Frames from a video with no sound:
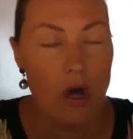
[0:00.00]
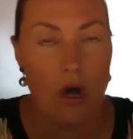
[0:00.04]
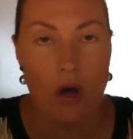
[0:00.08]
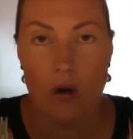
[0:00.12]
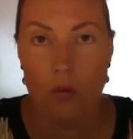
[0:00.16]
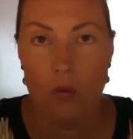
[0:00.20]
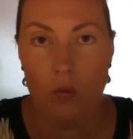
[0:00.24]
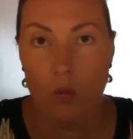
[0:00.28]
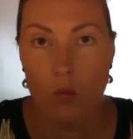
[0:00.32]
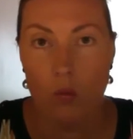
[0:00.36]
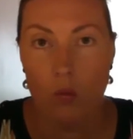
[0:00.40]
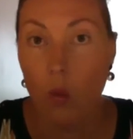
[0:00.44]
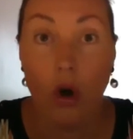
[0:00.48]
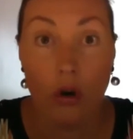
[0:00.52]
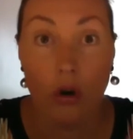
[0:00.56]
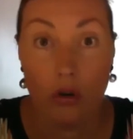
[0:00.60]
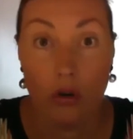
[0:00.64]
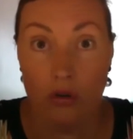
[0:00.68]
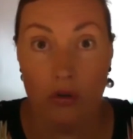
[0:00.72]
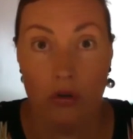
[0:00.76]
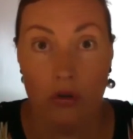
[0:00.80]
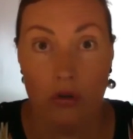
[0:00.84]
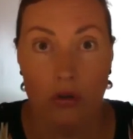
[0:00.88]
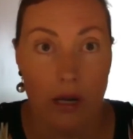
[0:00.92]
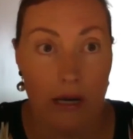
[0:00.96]
want
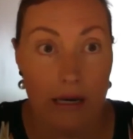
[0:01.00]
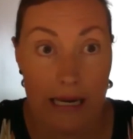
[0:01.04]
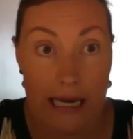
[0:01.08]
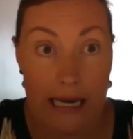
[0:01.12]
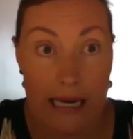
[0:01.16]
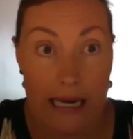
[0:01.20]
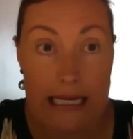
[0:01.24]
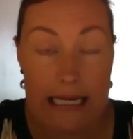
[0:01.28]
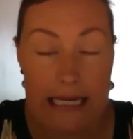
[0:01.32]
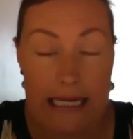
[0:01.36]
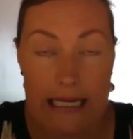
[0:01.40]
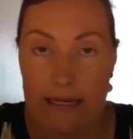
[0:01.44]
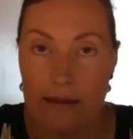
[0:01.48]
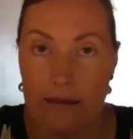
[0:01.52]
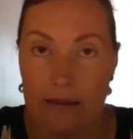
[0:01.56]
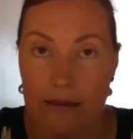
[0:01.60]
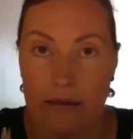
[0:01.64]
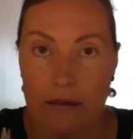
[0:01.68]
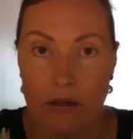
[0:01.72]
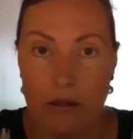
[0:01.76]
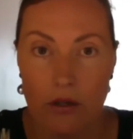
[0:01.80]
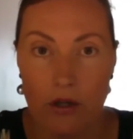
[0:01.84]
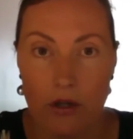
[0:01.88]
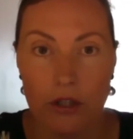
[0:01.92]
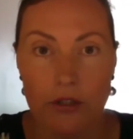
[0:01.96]
and need,
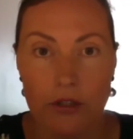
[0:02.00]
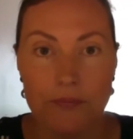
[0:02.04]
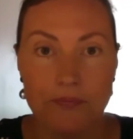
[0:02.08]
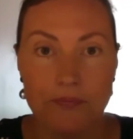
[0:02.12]
you know.